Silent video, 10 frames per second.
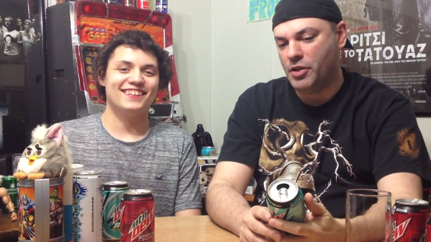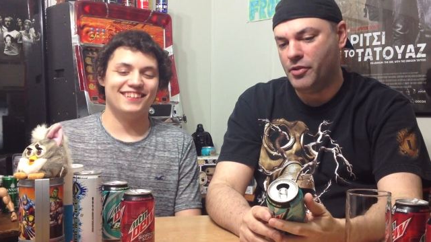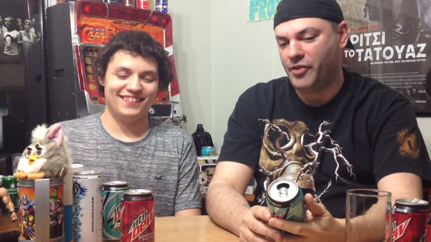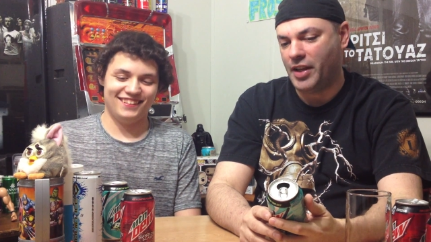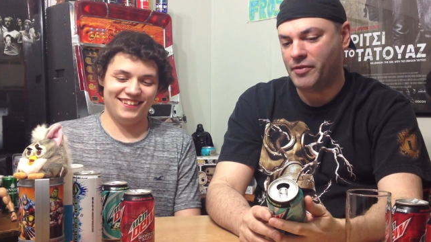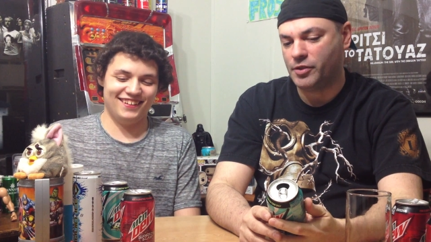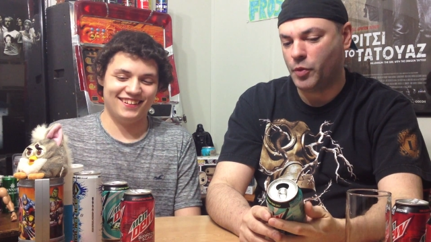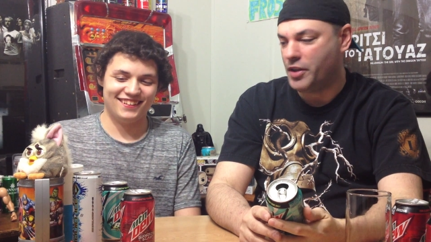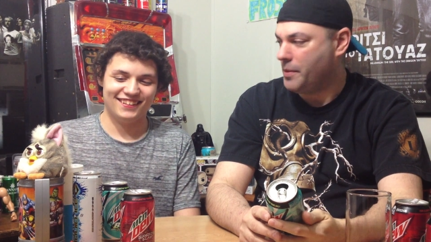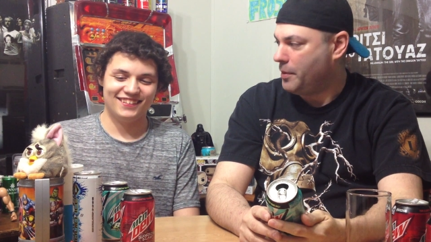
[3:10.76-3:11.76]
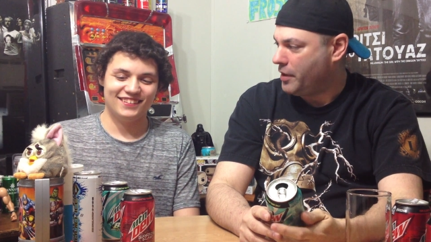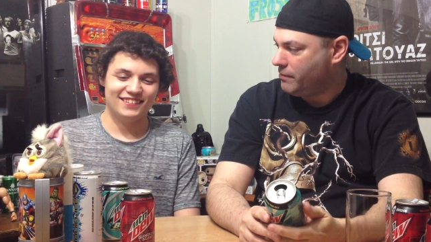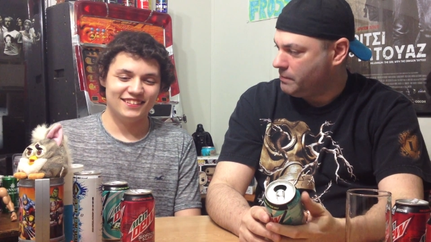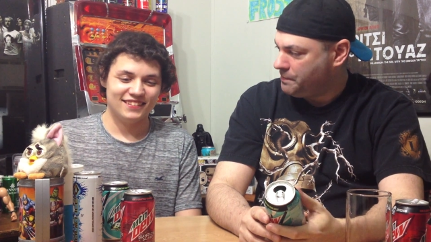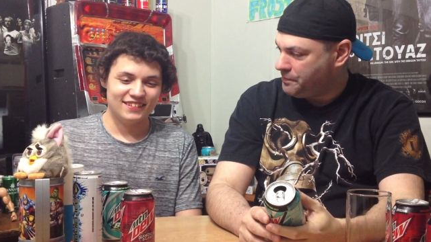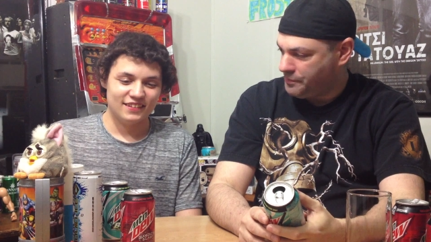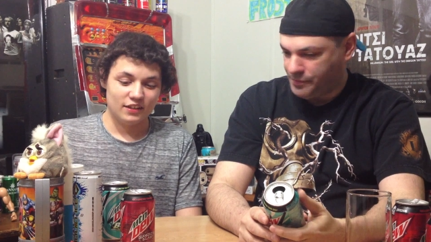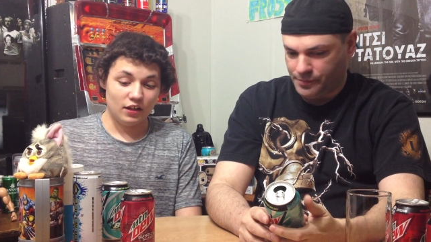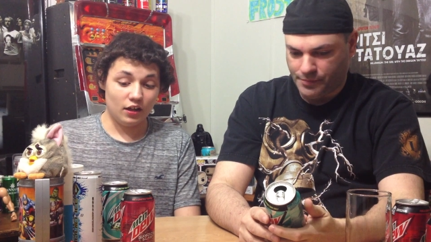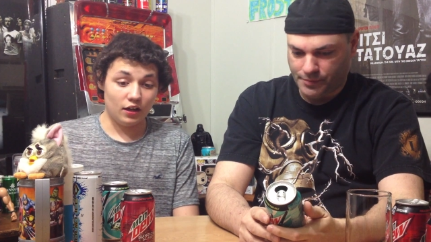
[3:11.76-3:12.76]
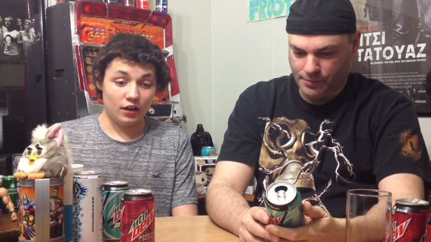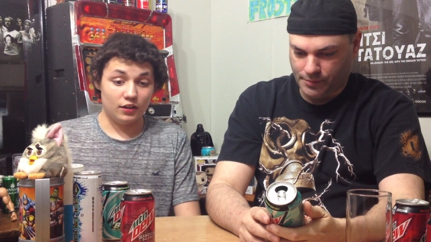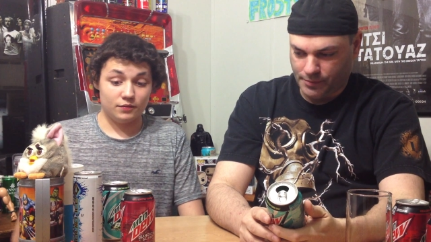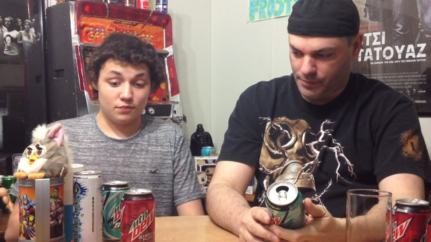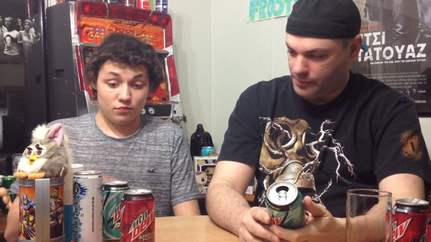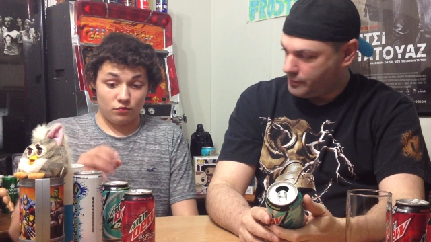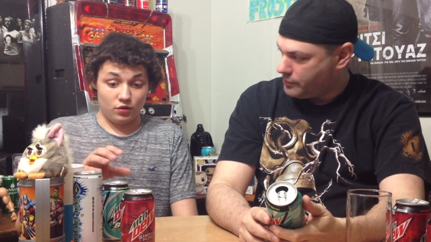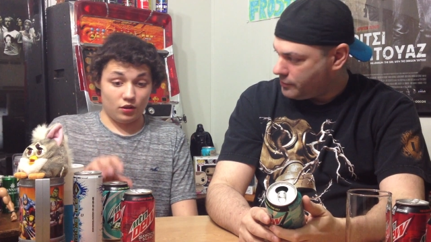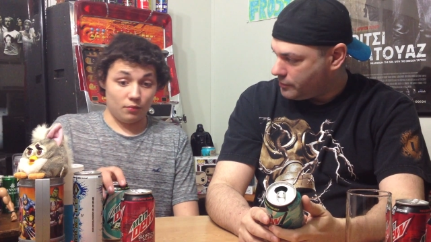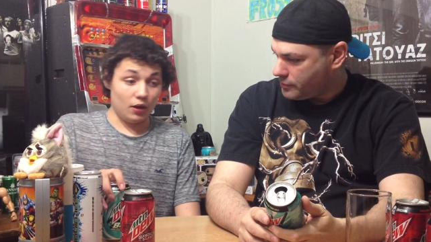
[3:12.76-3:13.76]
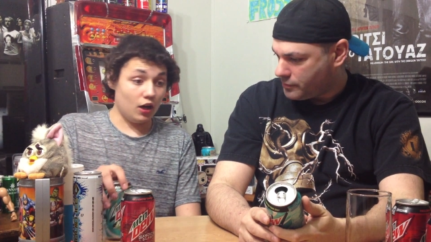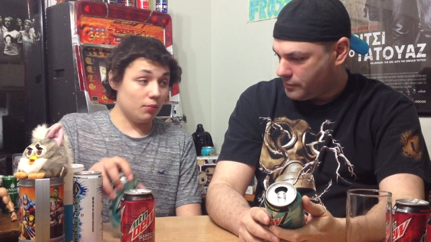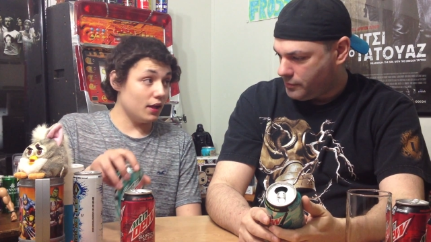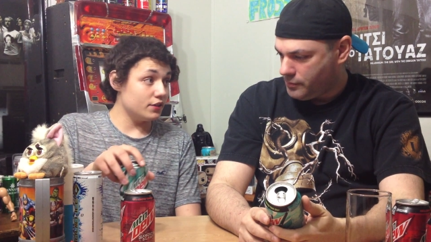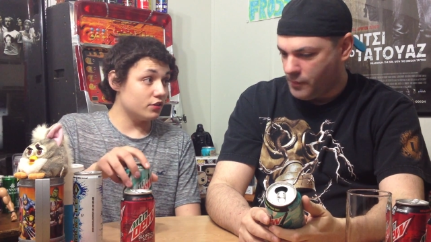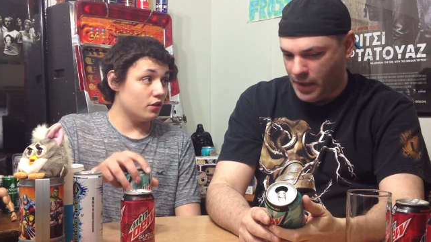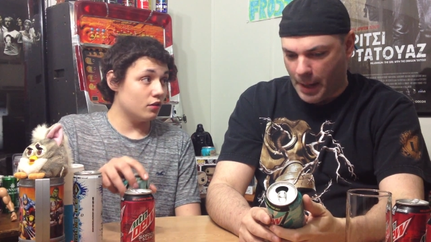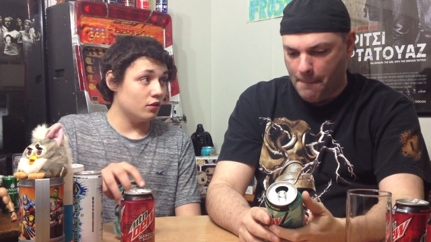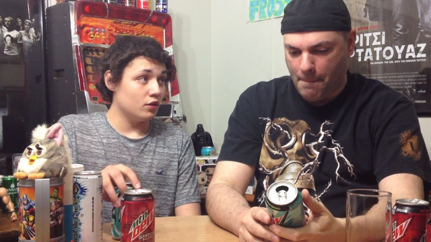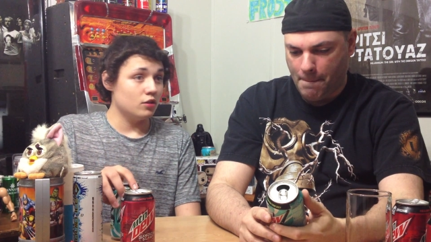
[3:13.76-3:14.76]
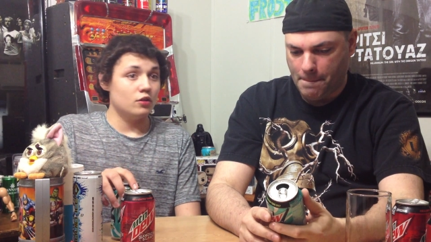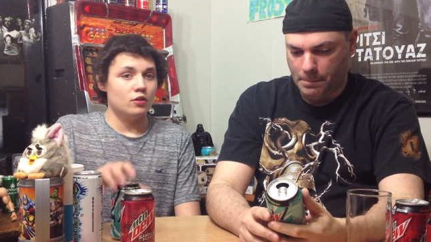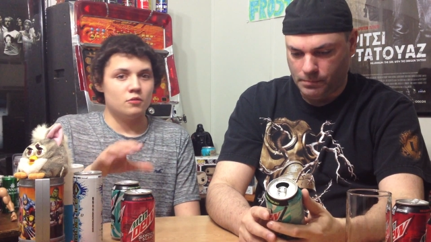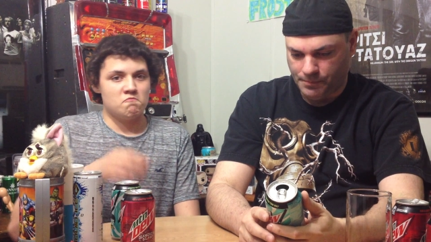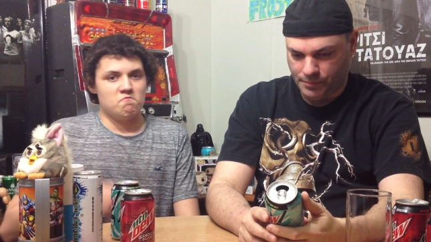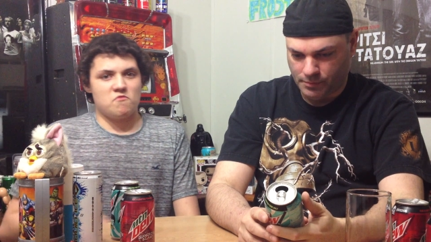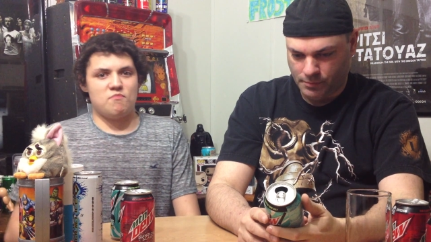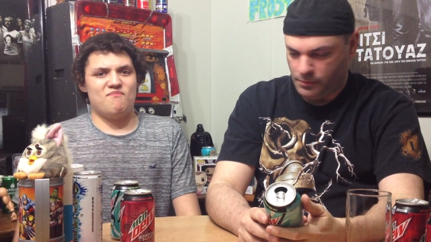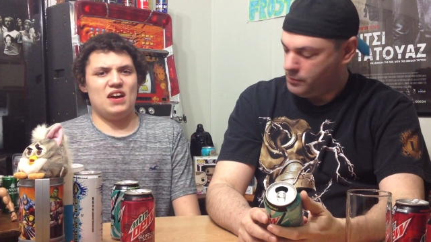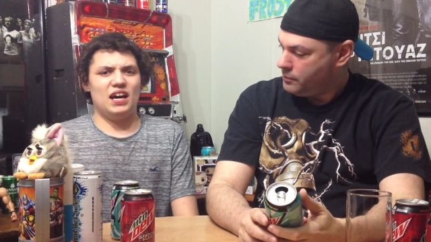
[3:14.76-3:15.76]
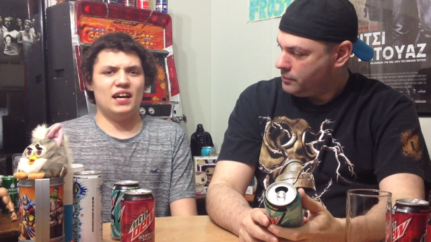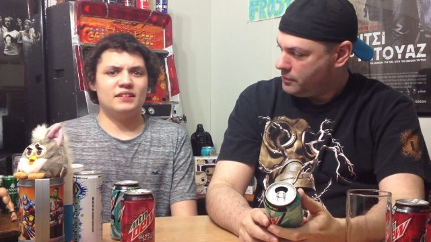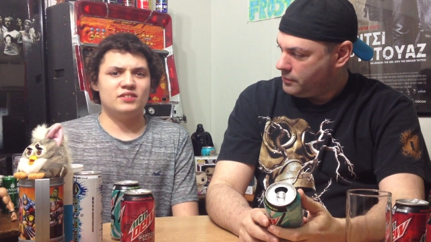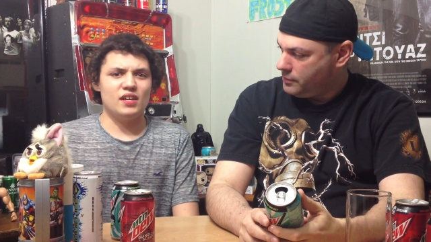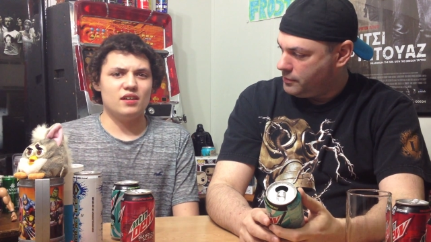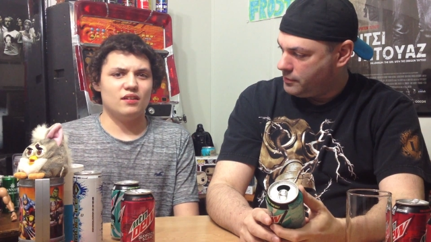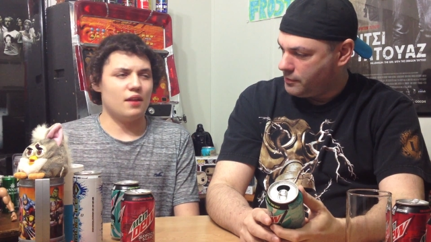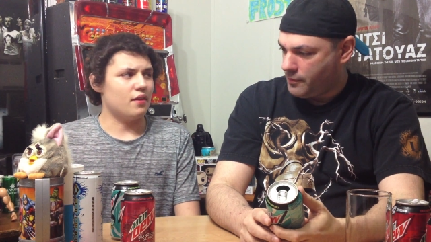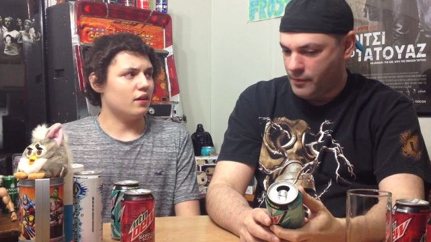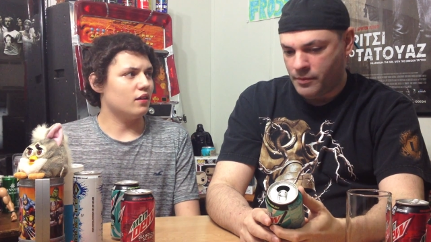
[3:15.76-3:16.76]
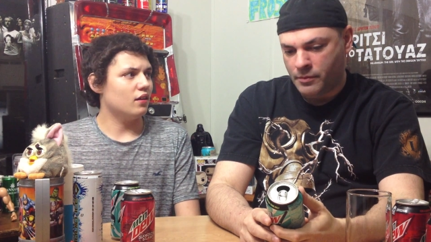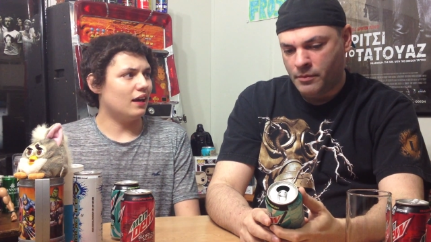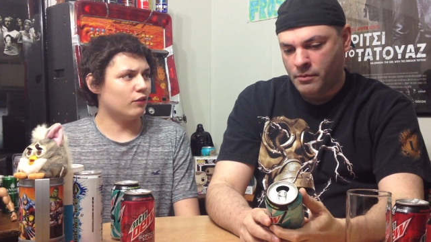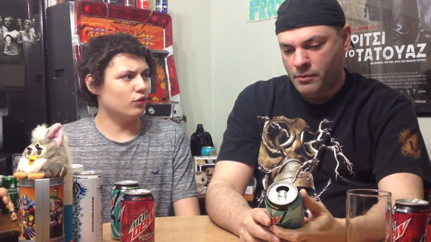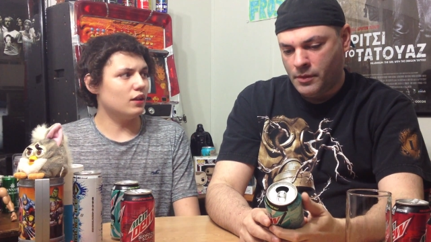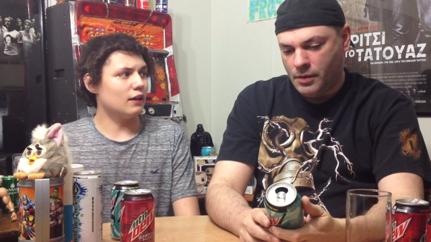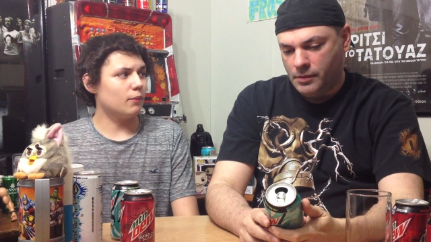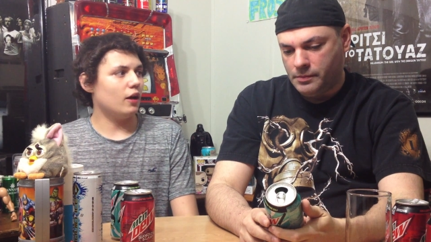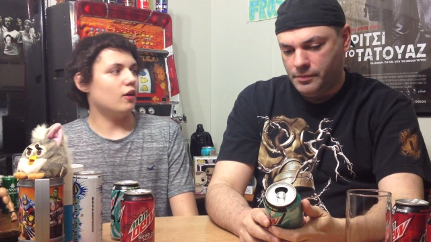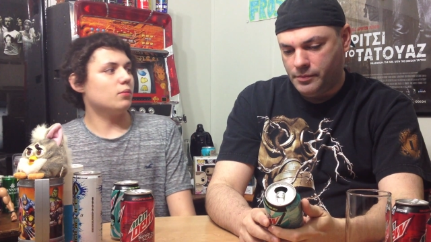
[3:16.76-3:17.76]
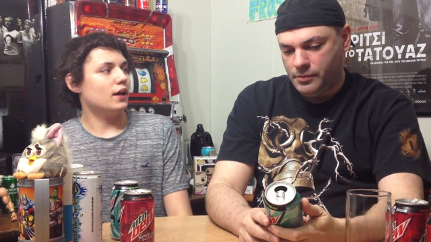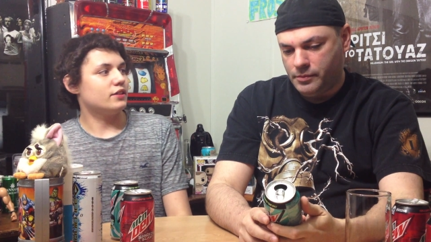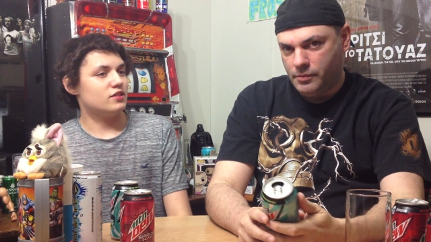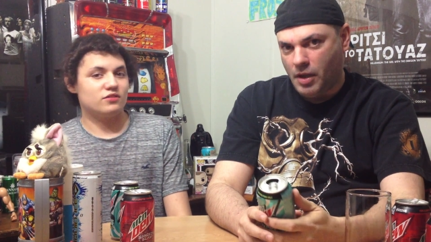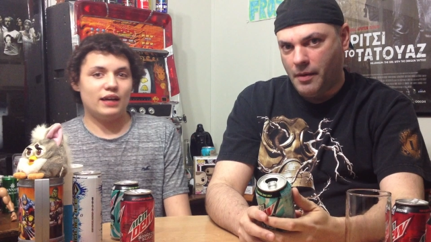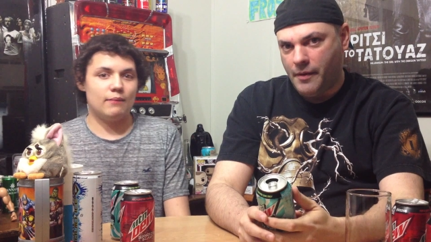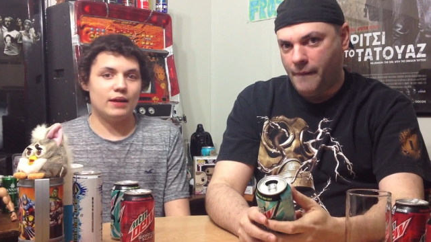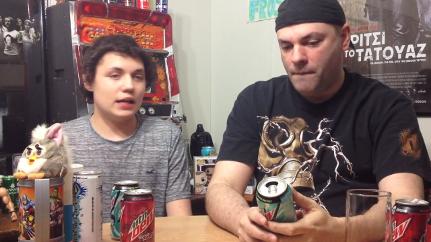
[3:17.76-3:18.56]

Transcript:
Speaker 1: Dew flavors. Where do you put it?
Speaker 2: Uh, the Baja Blast? Yeah. Uh, second, I think. I really like Baja Blast. It's not, I'm not